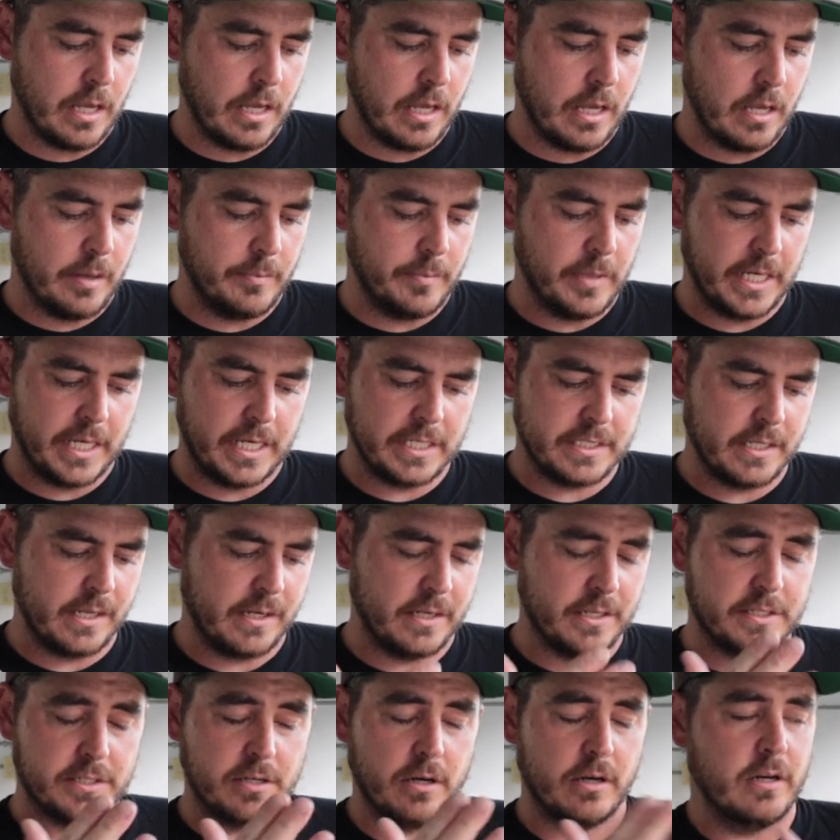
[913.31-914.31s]
like I
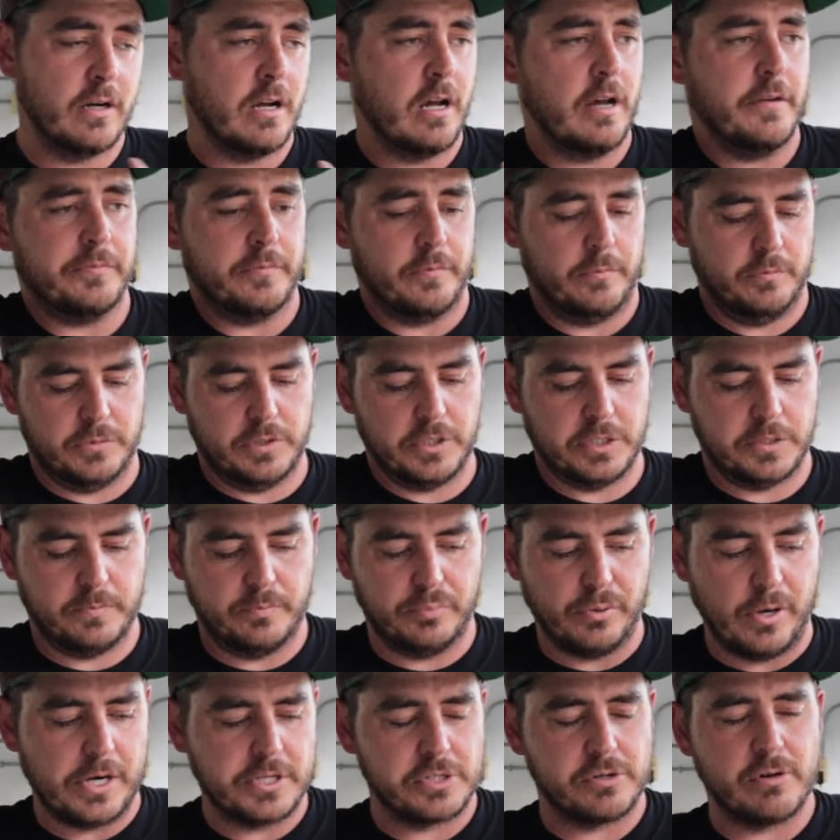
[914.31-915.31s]
said, it started off
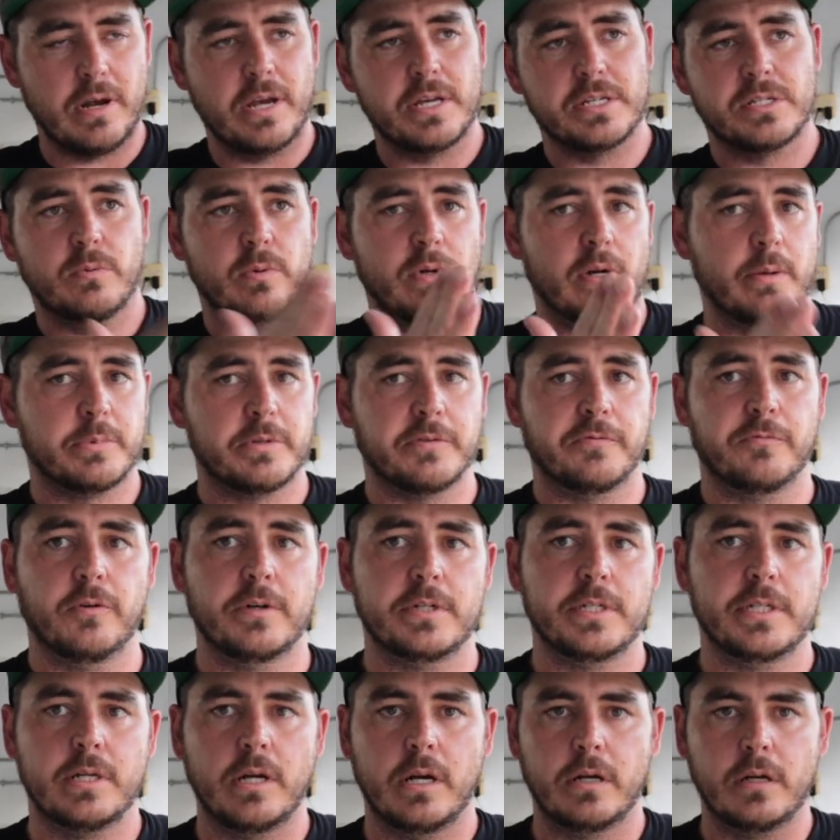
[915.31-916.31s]
just pressurized, went up to
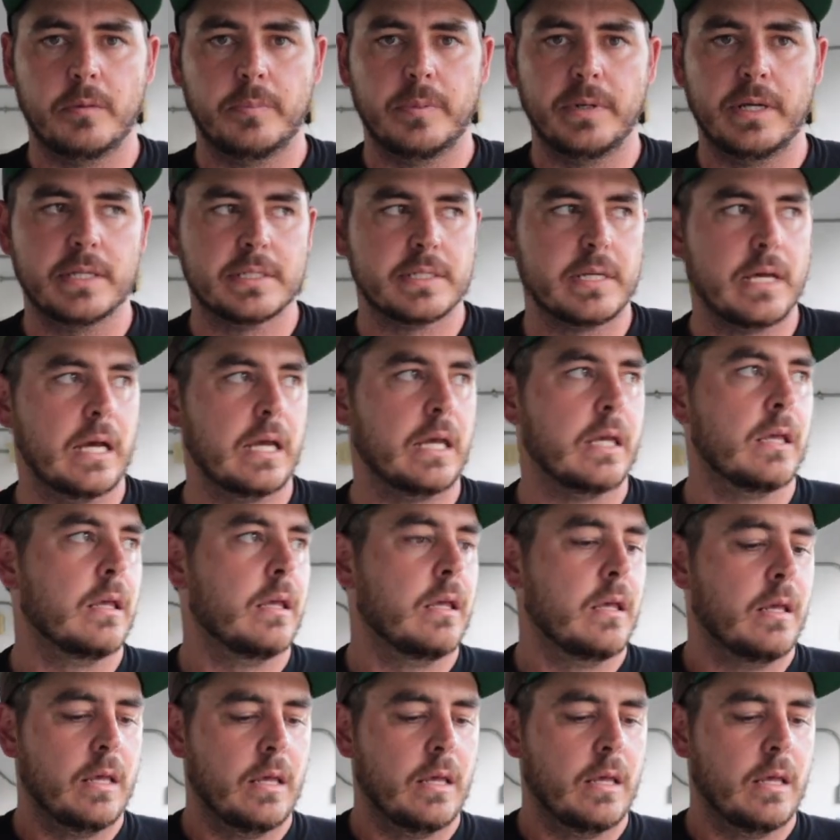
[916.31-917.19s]
1400 PSI.